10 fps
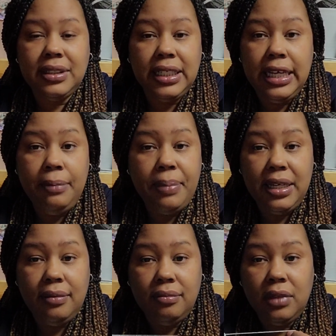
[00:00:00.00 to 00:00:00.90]
to keep
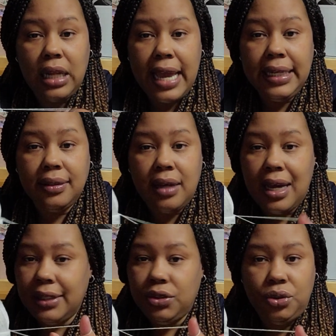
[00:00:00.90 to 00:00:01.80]
it light.
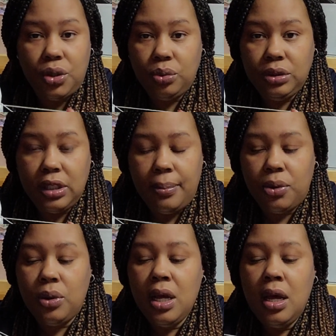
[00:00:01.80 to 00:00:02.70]
I don't
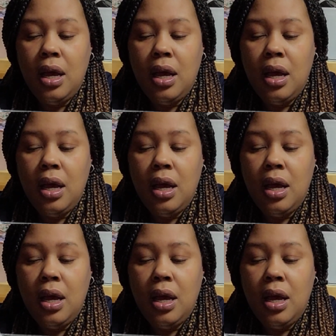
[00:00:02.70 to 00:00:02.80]
double.